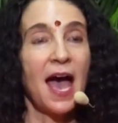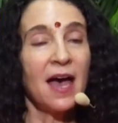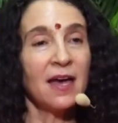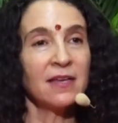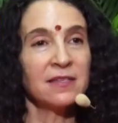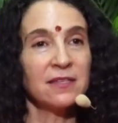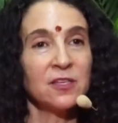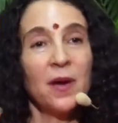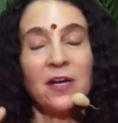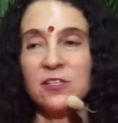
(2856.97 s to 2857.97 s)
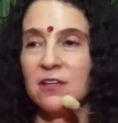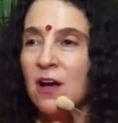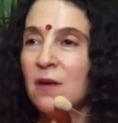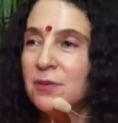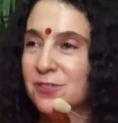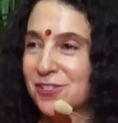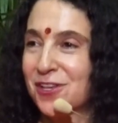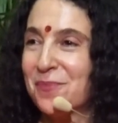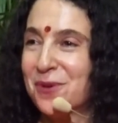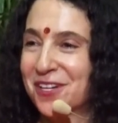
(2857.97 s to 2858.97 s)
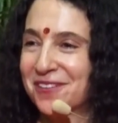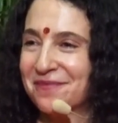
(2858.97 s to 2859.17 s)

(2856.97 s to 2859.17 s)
and you actually accomplish a lot more.